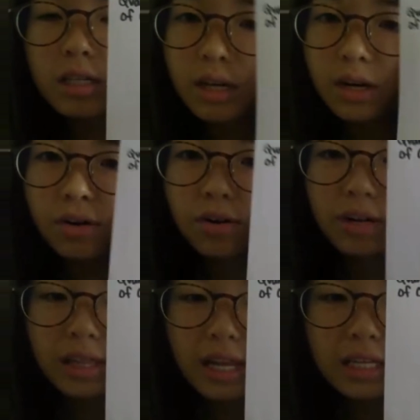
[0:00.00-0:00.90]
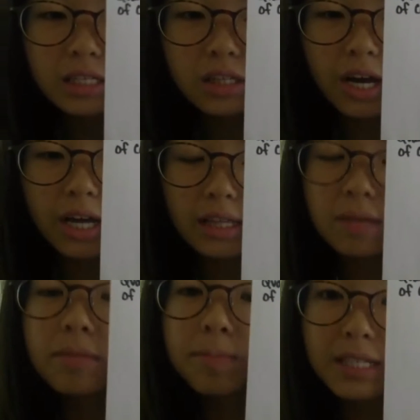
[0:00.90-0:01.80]
So let's look at
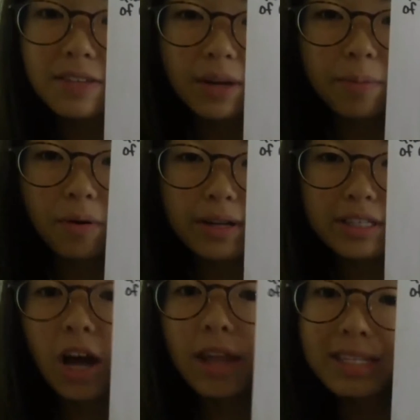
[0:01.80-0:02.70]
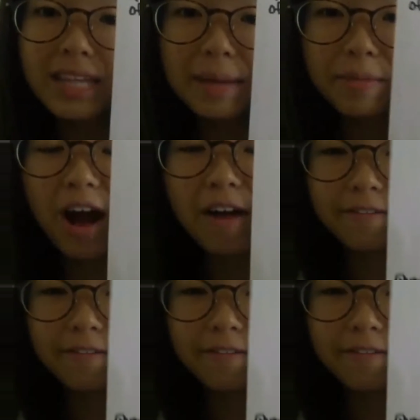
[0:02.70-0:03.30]
some specific points on the same